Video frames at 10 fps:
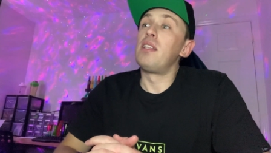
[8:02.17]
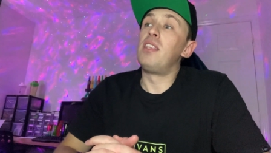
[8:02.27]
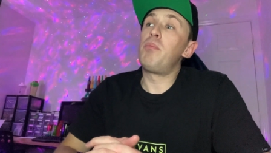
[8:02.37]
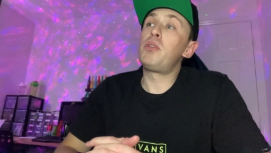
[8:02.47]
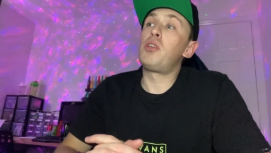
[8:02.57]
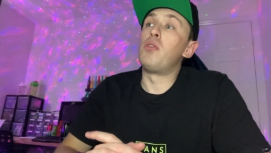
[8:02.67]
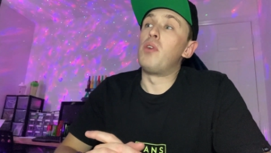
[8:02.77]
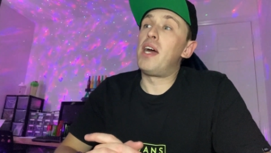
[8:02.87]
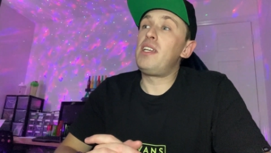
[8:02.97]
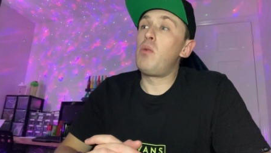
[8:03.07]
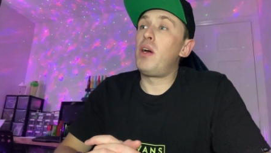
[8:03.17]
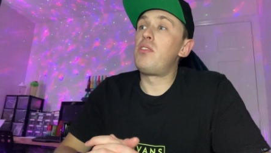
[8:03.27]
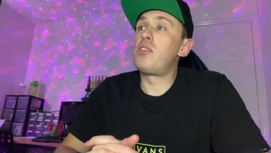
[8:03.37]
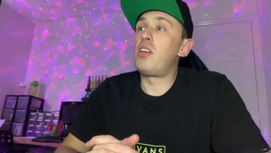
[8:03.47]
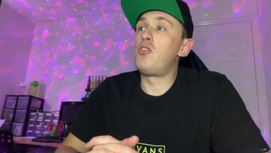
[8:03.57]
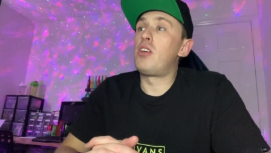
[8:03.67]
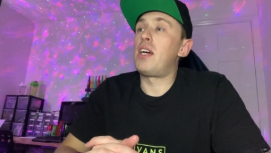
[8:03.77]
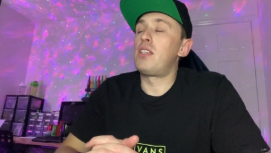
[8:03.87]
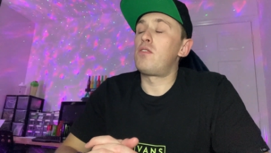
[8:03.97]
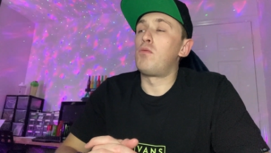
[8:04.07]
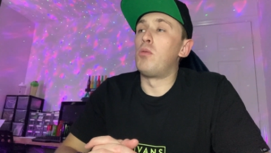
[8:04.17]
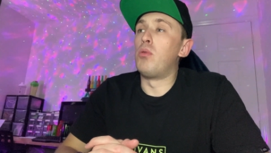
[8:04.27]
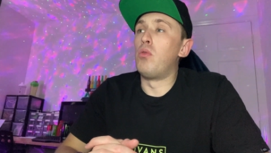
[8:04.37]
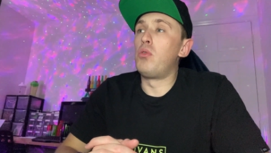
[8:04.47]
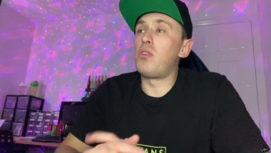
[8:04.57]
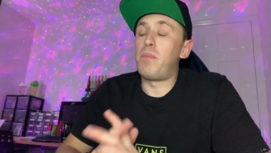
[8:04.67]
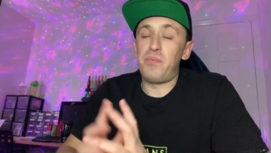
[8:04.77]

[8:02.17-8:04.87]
Number two, any way to send you cans from abroad.